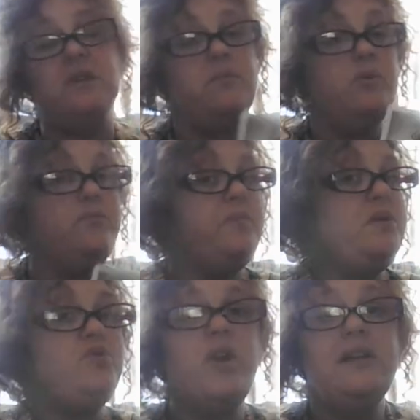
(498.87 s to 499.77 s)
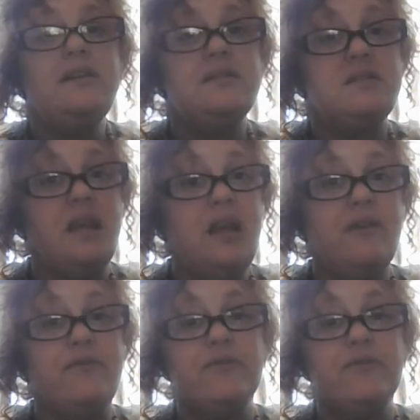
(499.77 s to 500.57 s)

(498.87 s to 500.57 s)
Maybe you've been trying to save for a